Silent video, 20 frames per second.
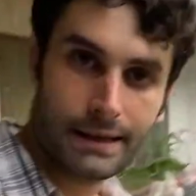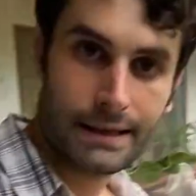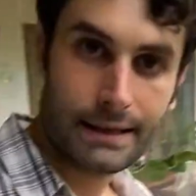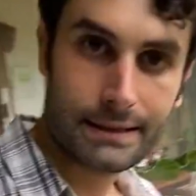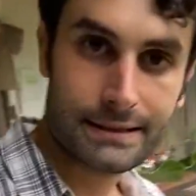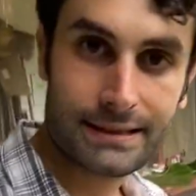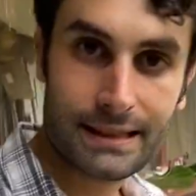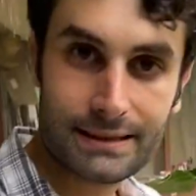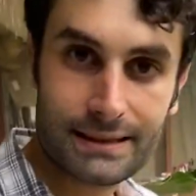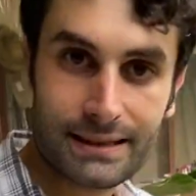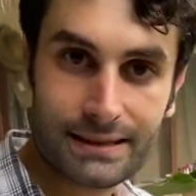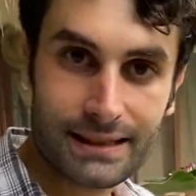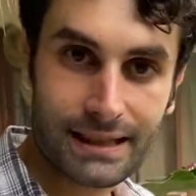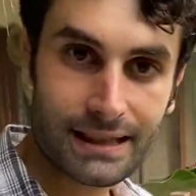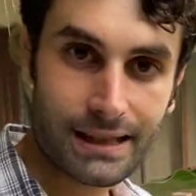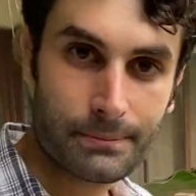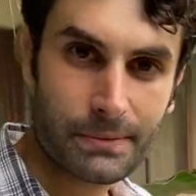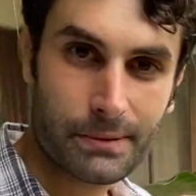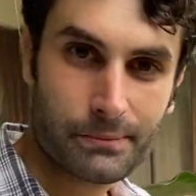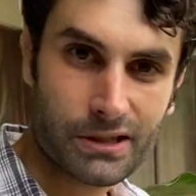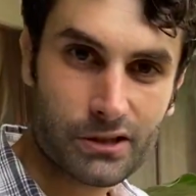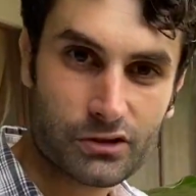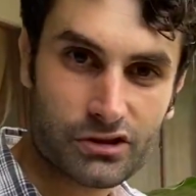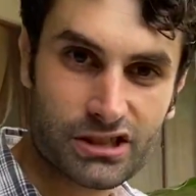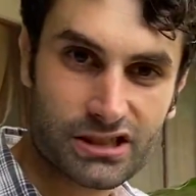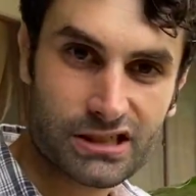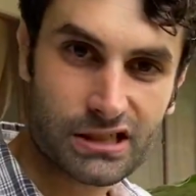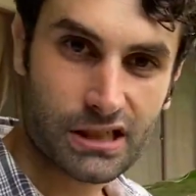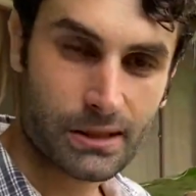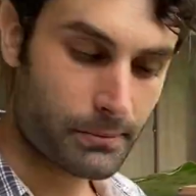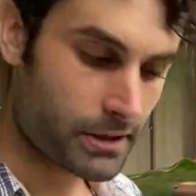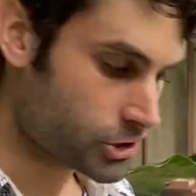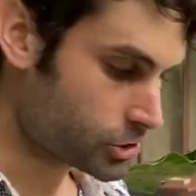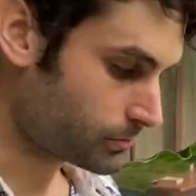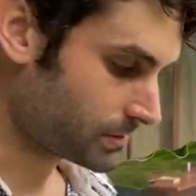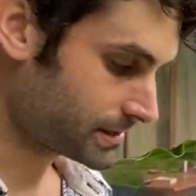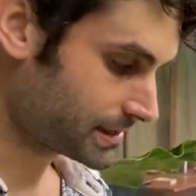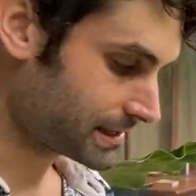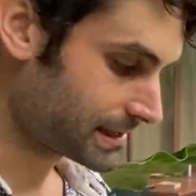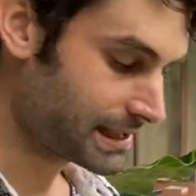Excited na kami because it's a medyo
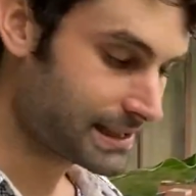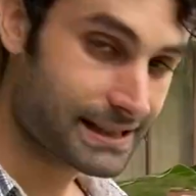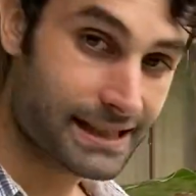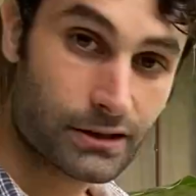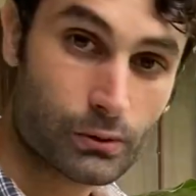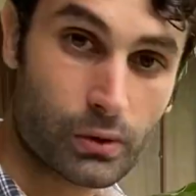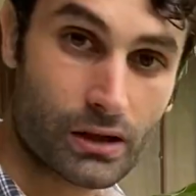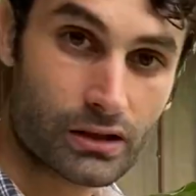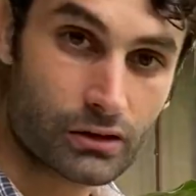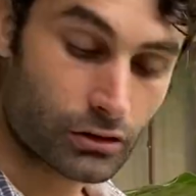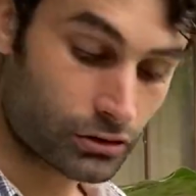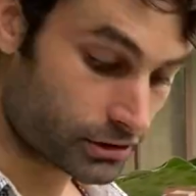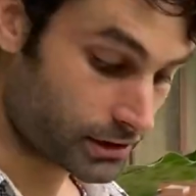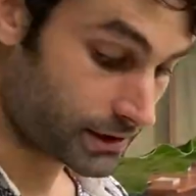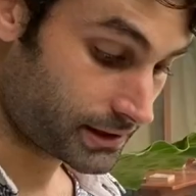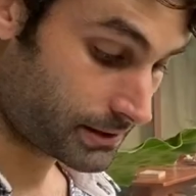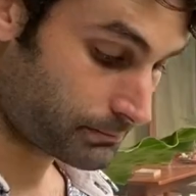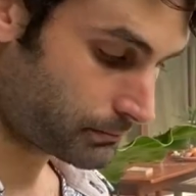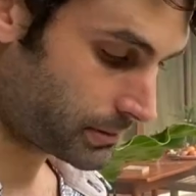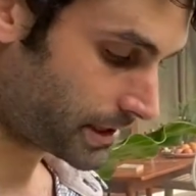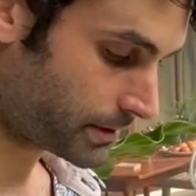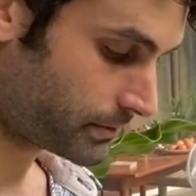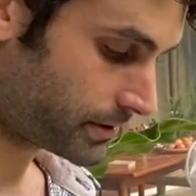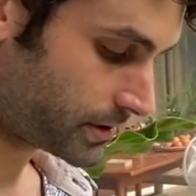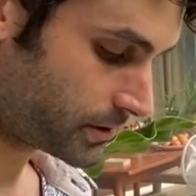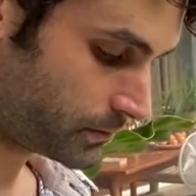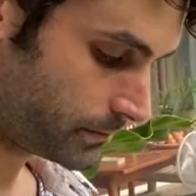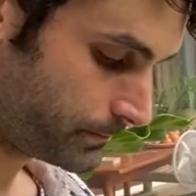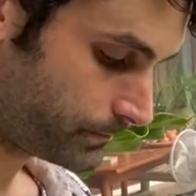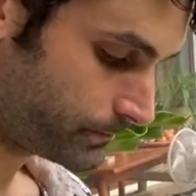matagal that we are not eating barbecue.